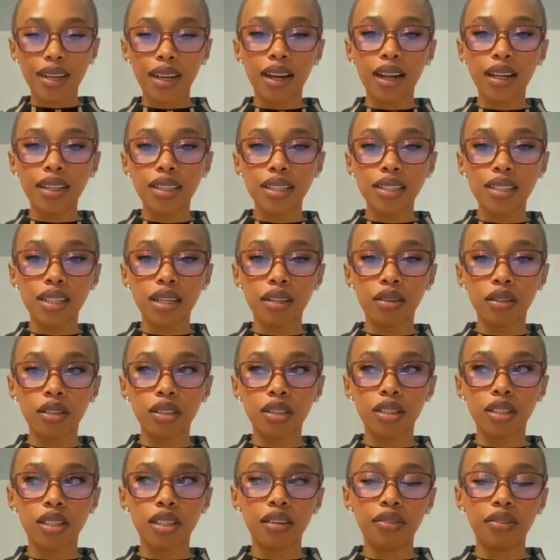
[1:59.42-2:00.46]
And I like the
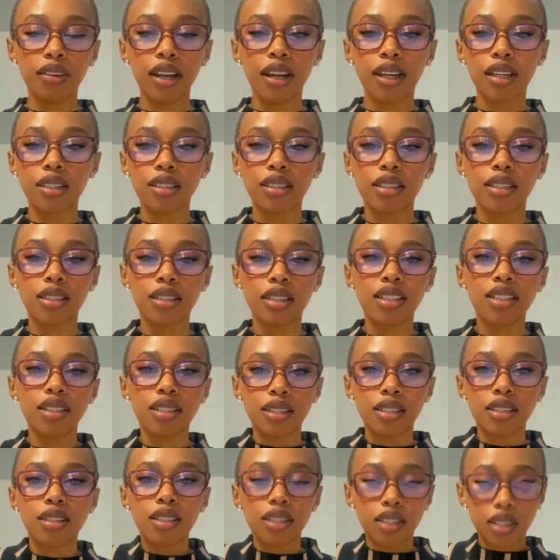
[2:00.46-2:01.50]
sandwich because I feel like
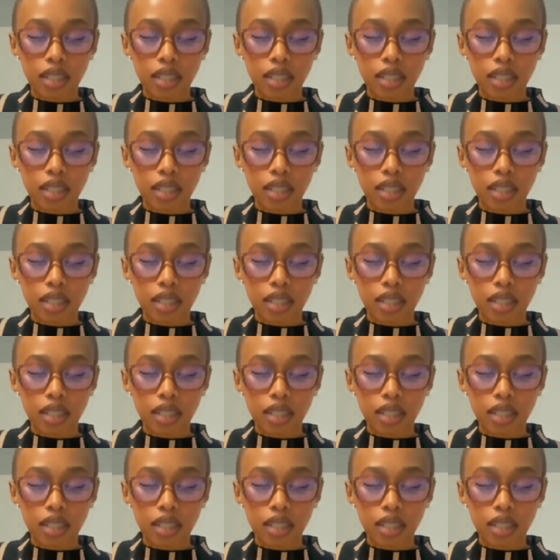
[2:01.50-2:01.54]
it's